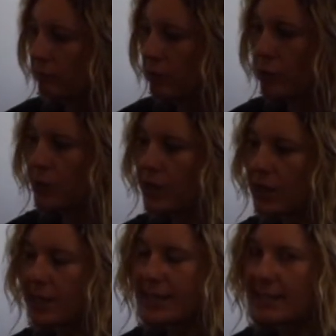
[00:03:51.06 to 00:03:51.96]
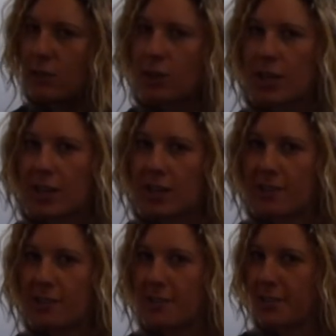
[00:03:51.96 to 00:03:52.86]
Do we think he's looking
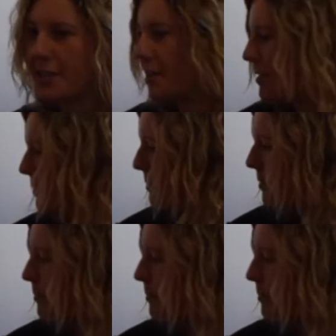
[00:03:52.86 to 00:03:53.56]
hard enough?